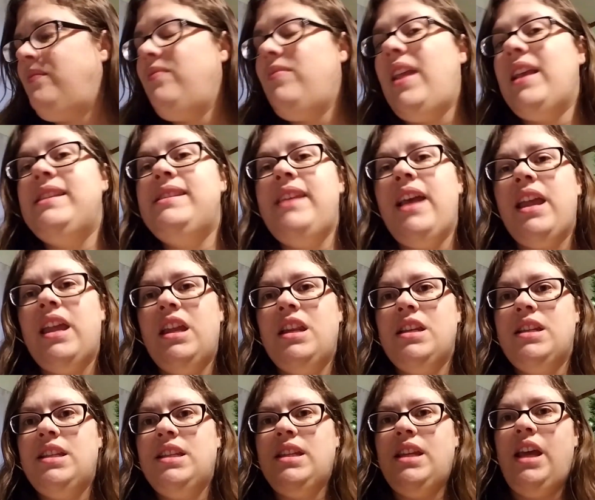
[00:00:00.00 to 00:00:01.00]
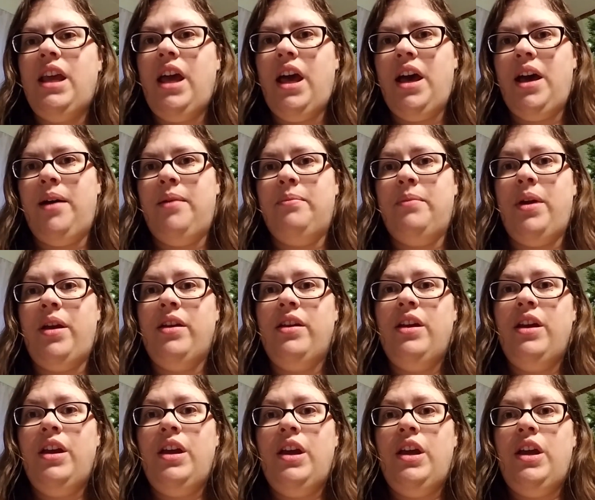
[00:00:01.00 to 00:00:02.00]
Second,
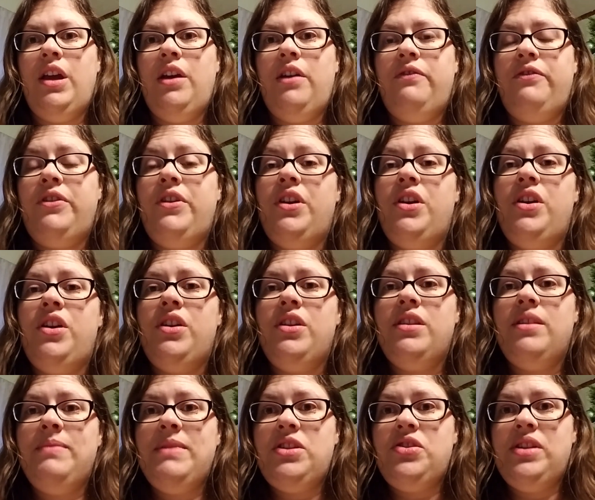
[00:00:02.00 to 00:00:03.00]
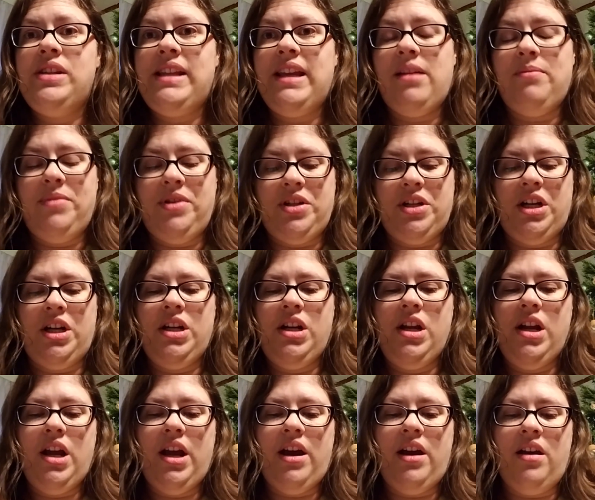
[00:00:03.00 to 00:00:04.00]
for the mystery sampler,
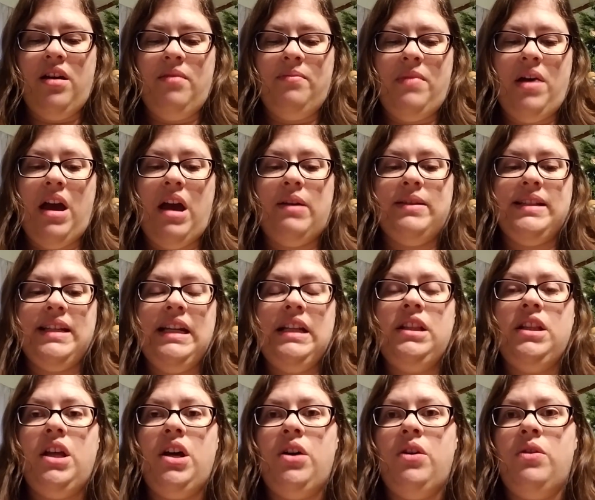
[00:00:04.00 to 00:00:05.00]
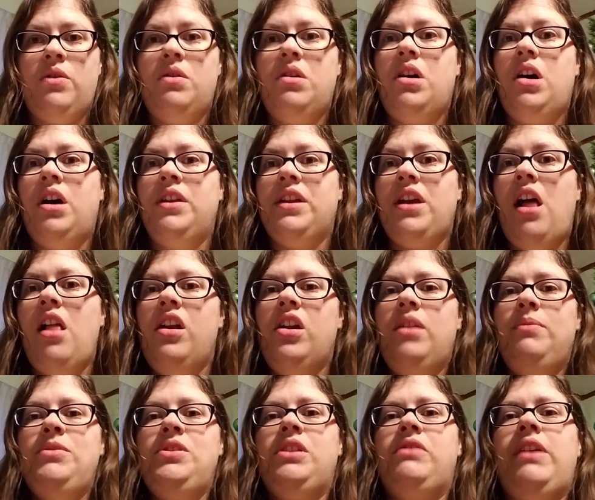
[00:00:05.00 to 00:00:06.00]
I was getting low on the color I'm
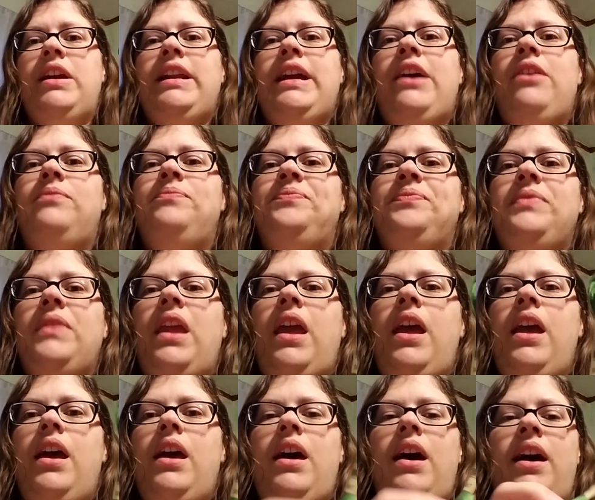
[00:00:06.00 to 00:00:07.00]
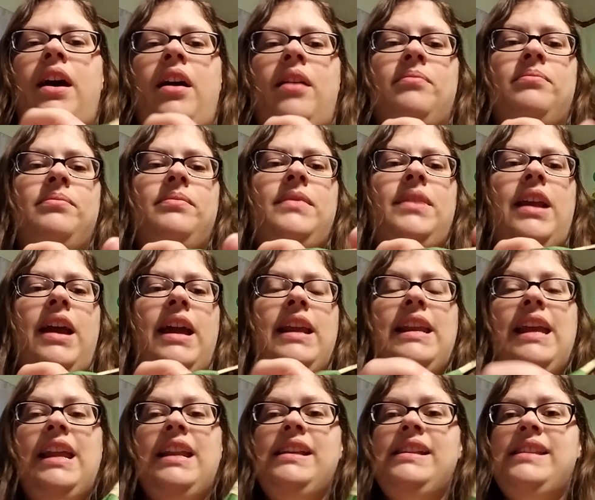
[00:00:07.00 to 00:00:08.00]
using right now,
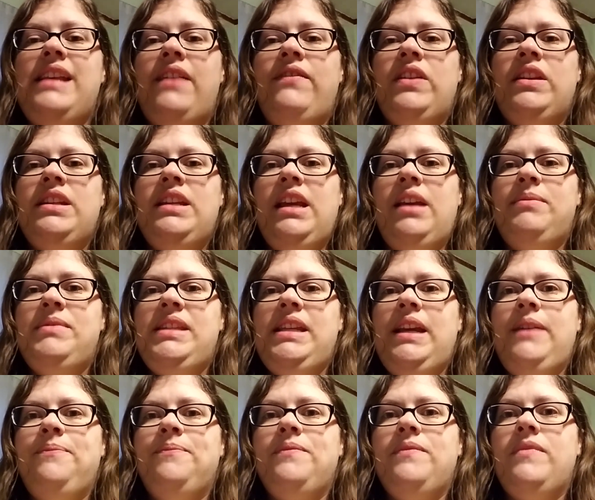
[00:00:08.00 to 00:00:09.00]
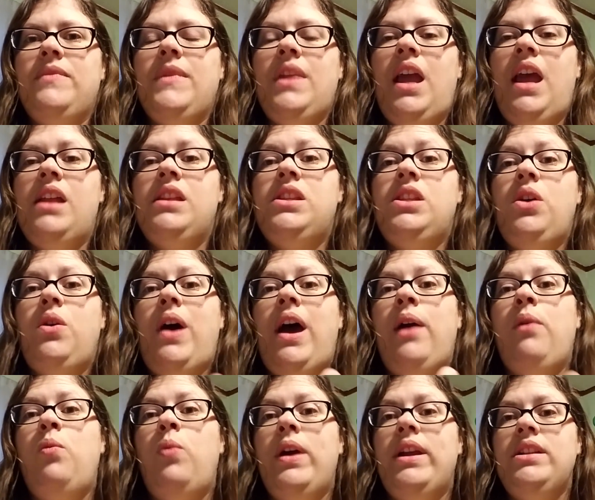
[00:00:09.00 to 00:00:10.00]
987 DMC. And so I
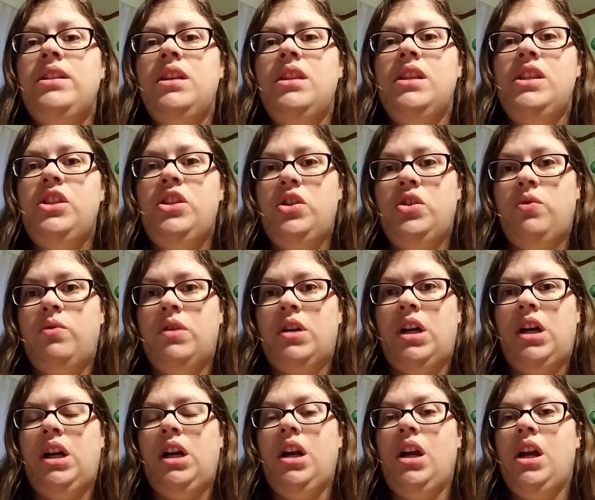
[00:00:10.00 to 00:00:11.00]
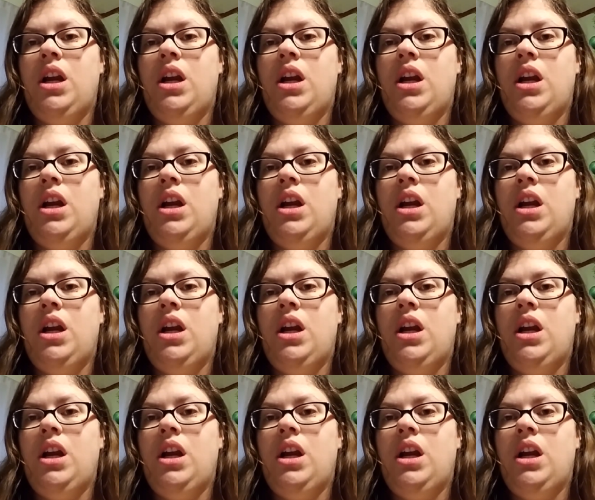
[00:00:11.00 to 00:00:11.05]
went to the store,